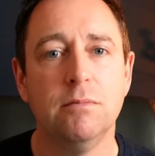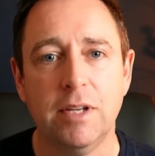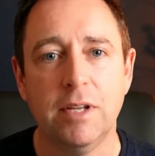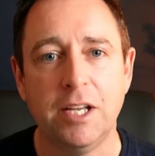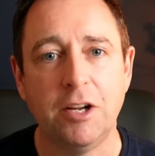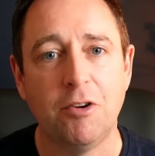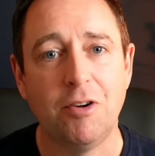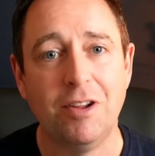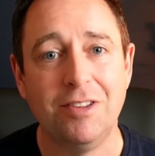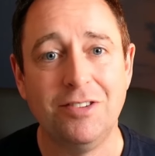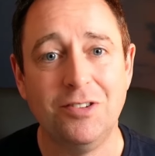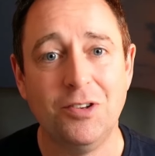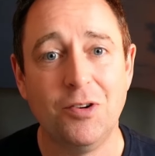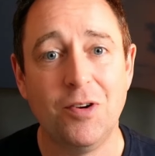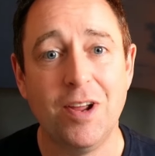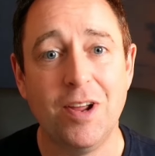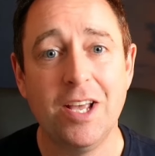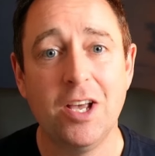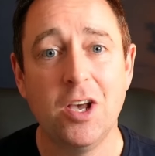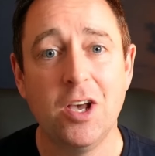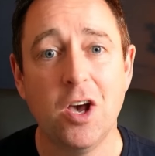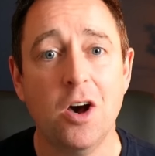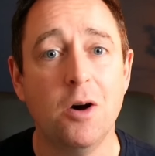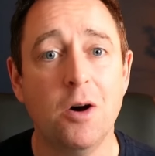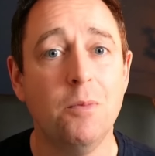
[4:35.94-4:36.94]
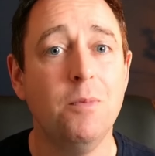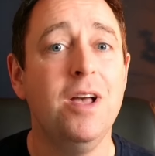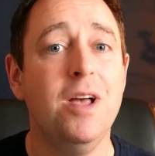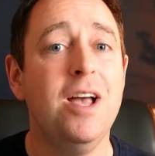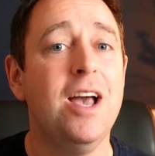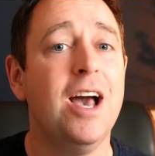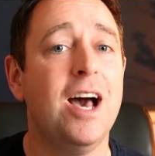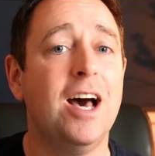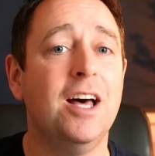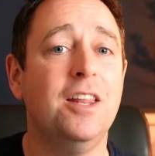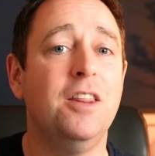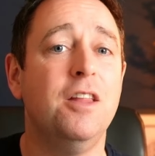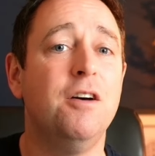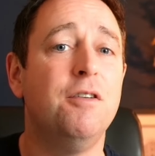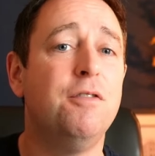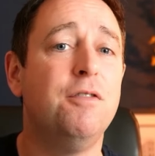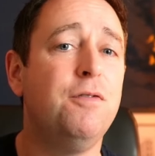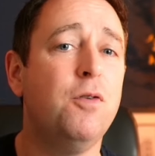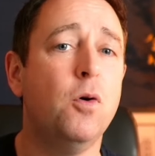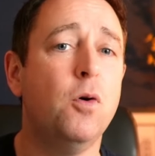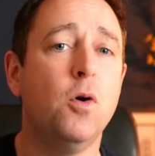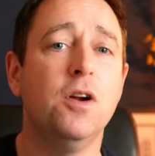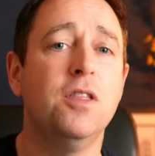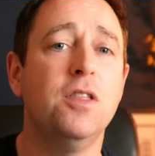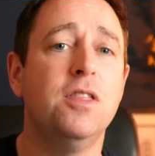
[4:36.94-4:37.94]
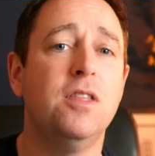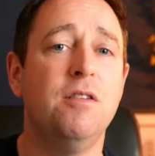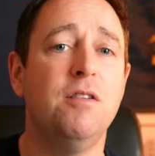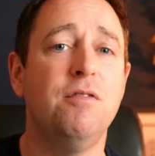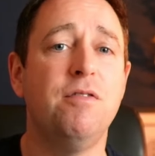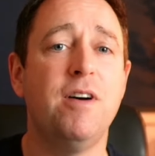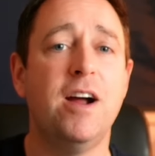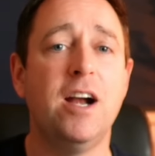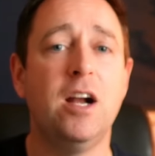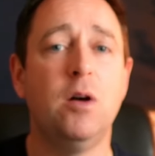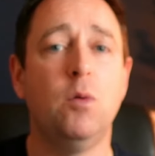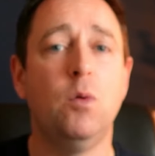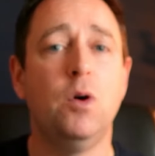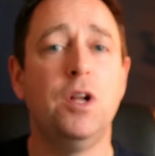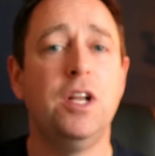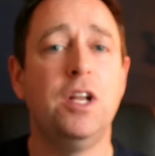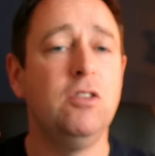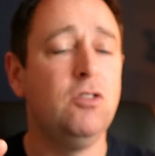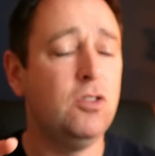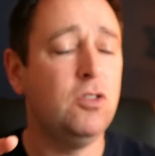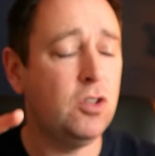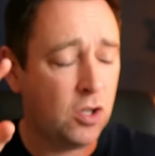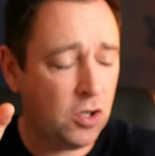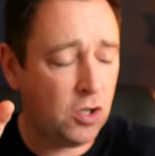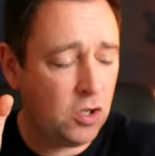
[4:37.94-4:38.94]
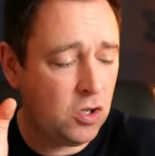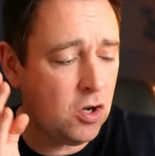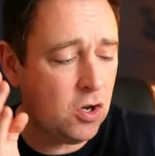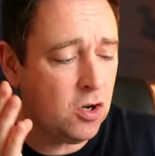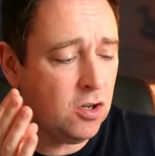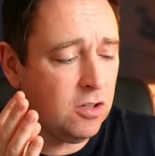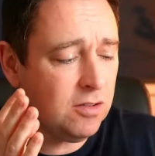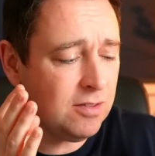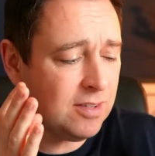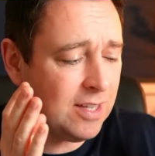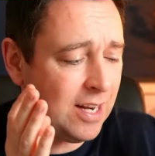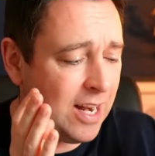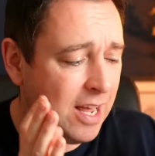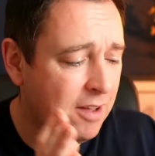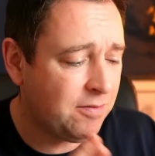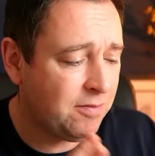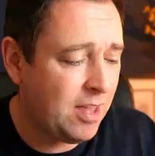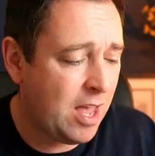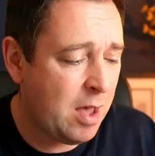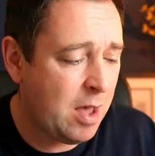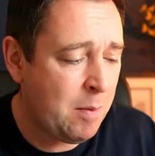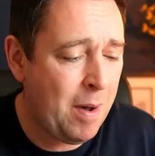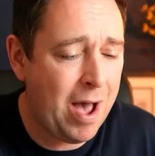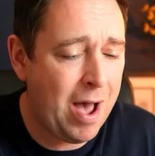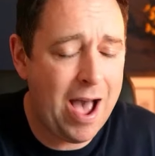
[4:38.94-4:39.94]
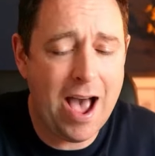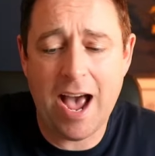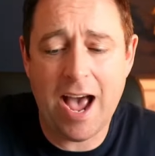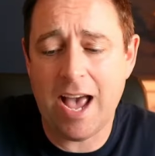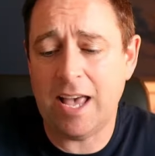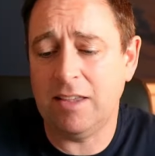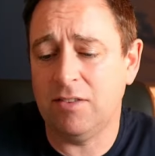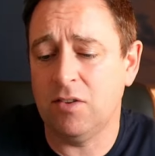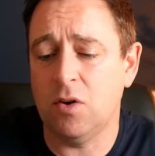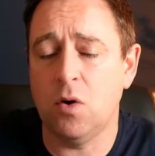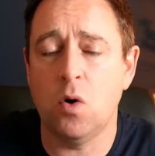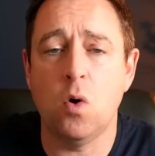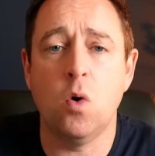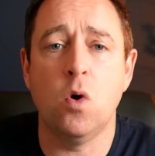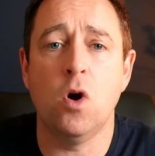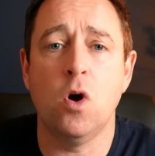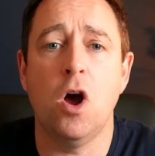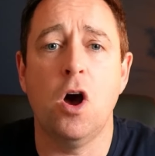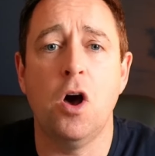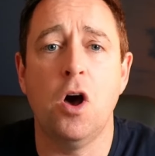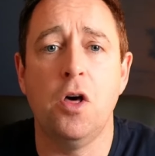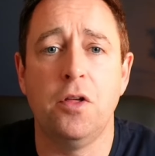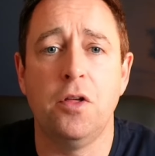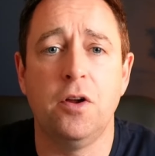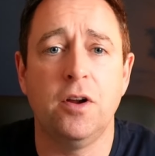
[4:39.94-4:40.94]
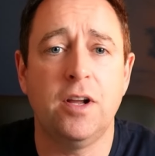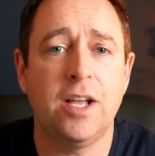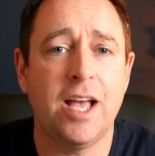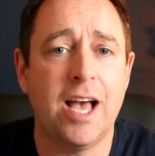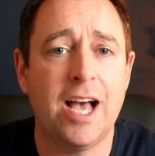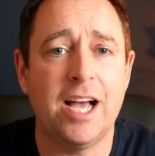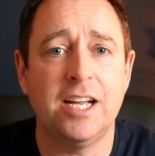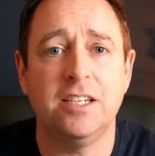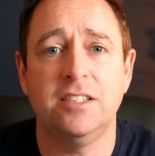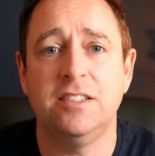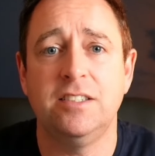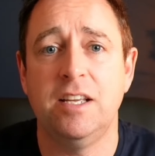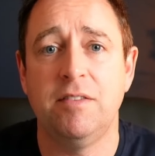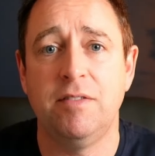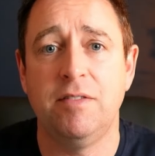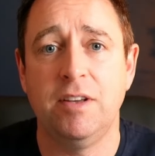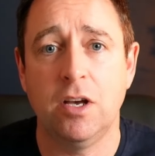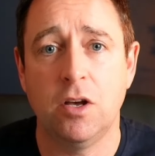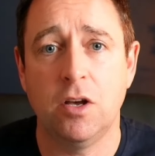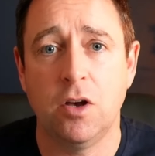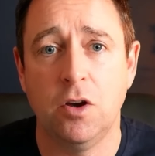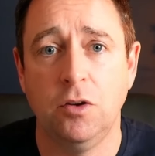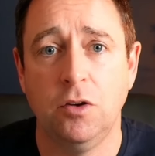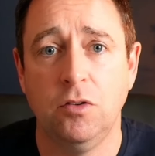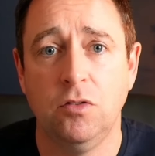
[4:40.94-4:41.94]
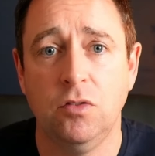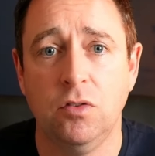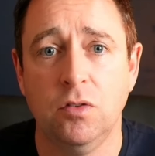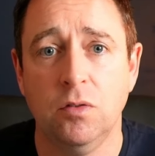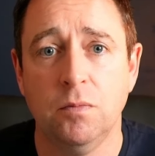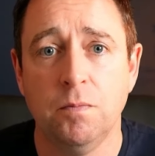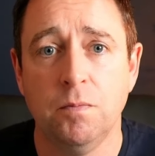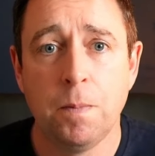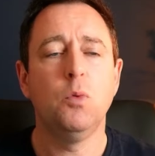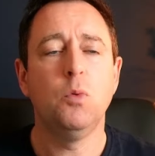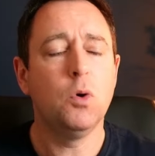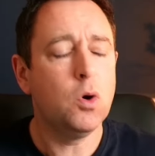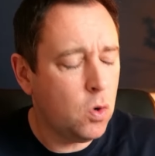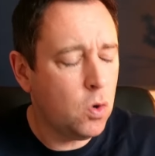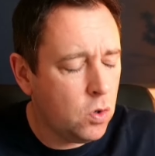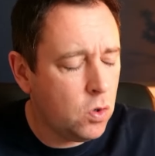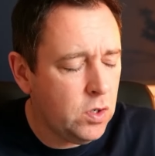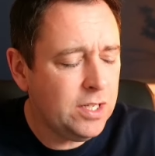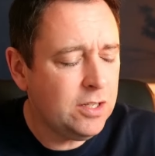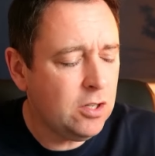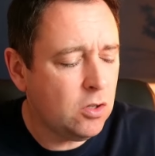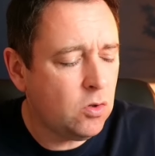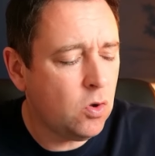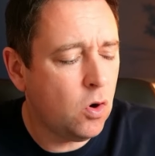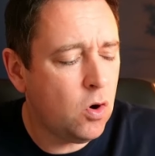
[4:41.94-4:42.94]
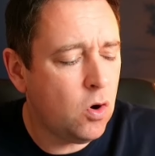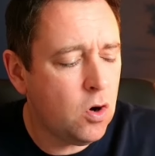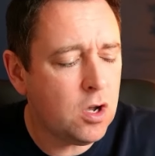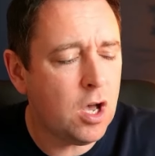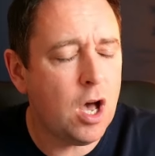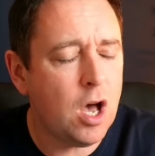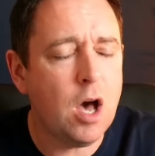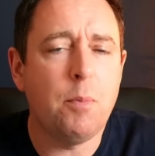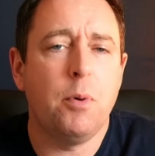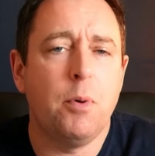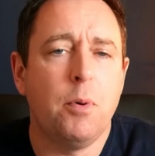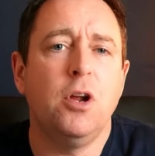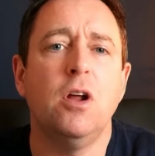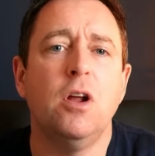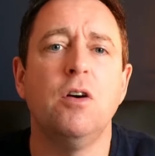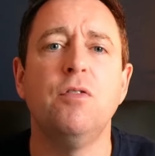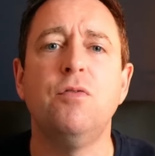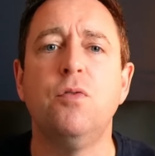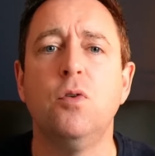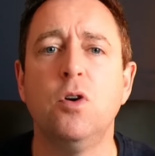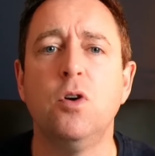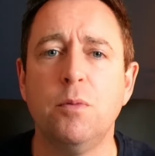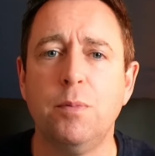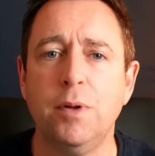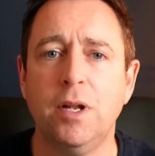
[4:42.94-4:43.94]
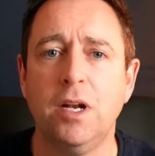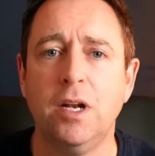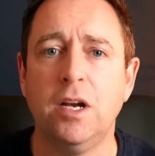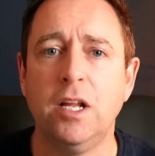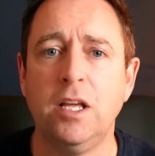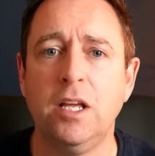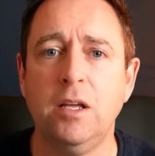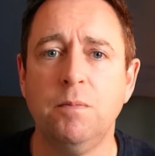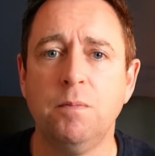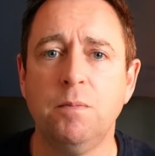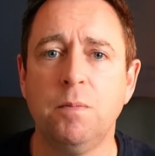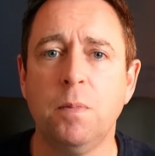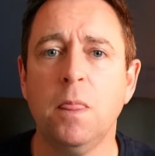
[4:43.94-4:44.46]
increasing your income. And the fourth and final one is to use the Lifetime ISA or other cash saving accounts. We're going to talk about affordability.